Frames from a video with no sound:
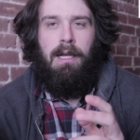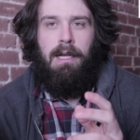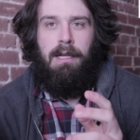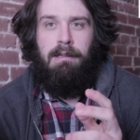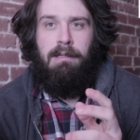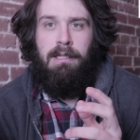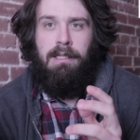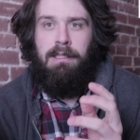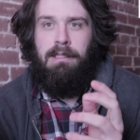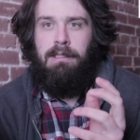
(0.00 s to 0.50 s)

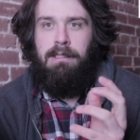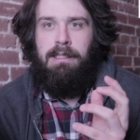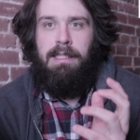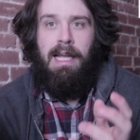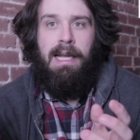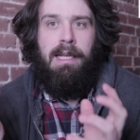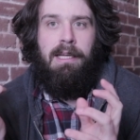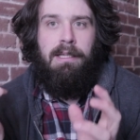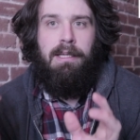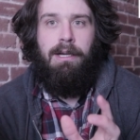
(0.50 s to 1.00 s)
And then
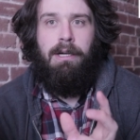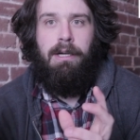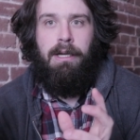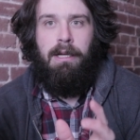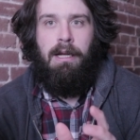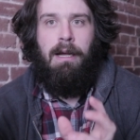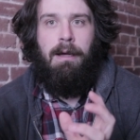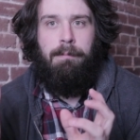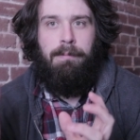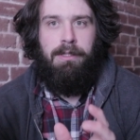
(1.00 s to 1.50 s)
secondary
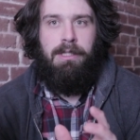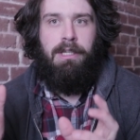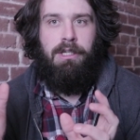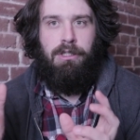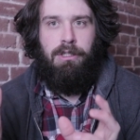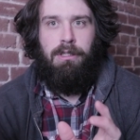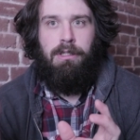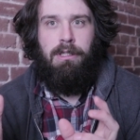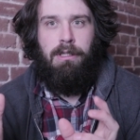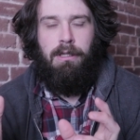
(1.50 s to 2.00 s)

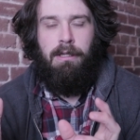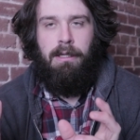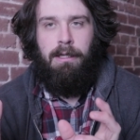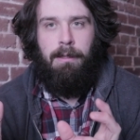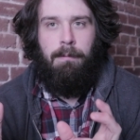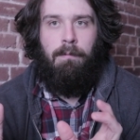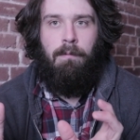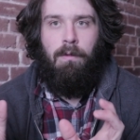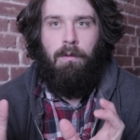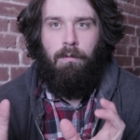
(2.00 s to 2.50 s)
competition to
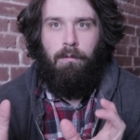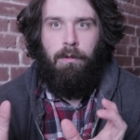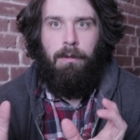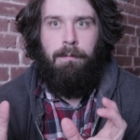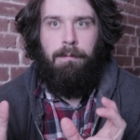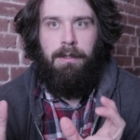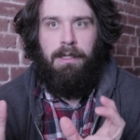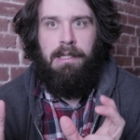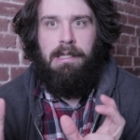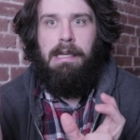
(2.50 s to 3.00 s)
them
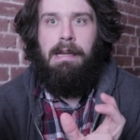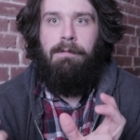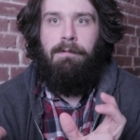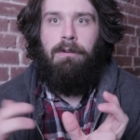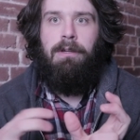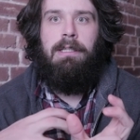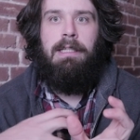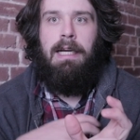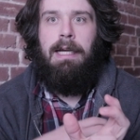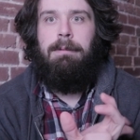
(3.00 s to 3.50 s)
would be
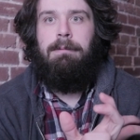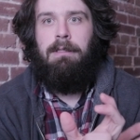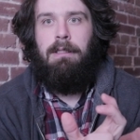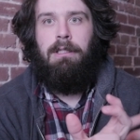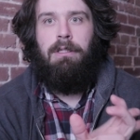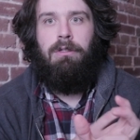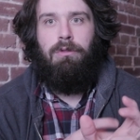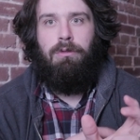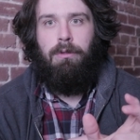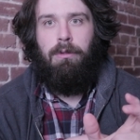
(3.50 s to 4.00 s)
different types of
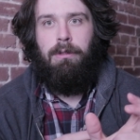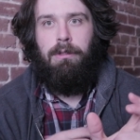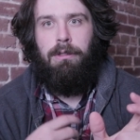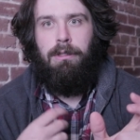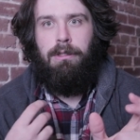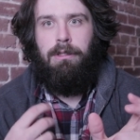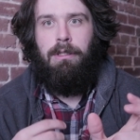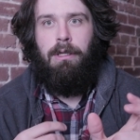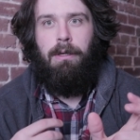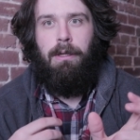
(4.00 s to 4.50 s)

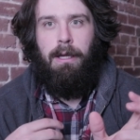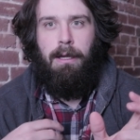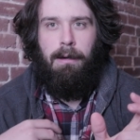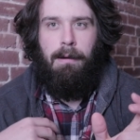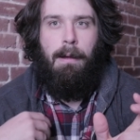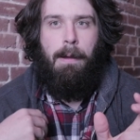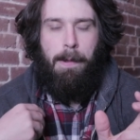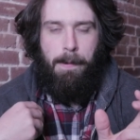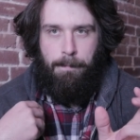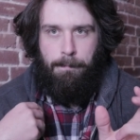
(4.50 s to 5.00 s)
controllers. So
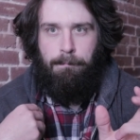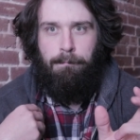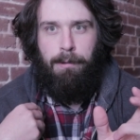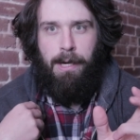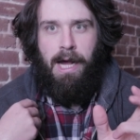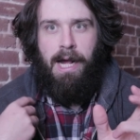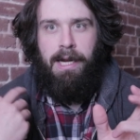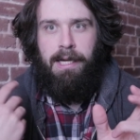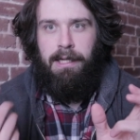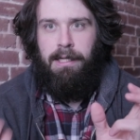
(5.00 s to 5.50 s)
like
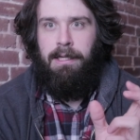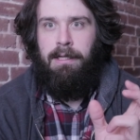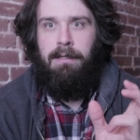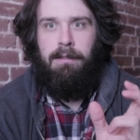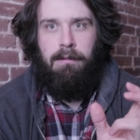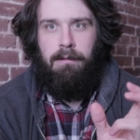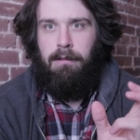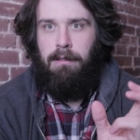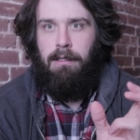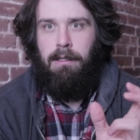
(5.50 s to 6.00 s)

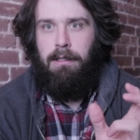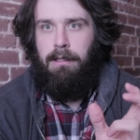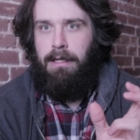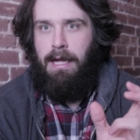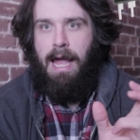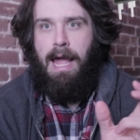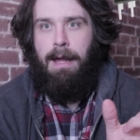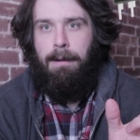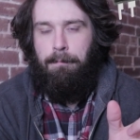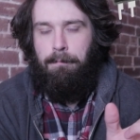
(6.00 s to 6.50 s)
buying the
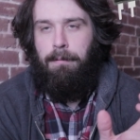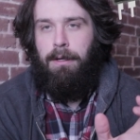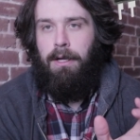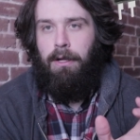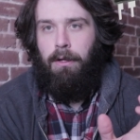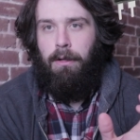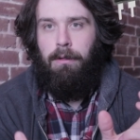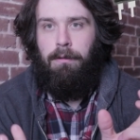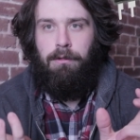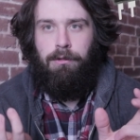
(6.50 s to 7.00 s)

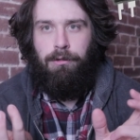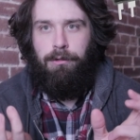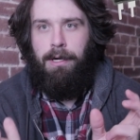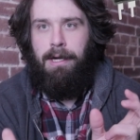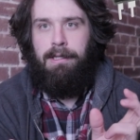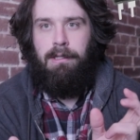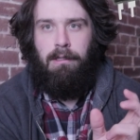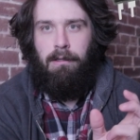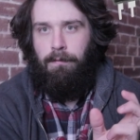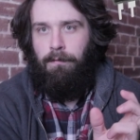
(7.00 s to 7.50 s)
Atmel
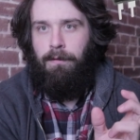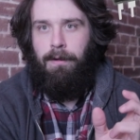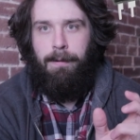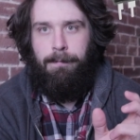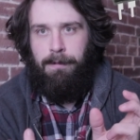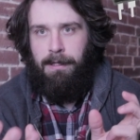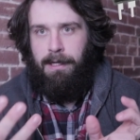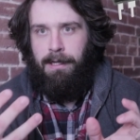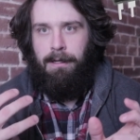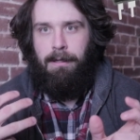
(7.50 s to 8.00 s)
directly
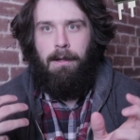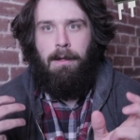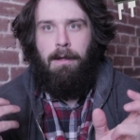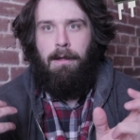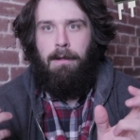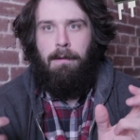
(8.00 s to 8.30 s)
from like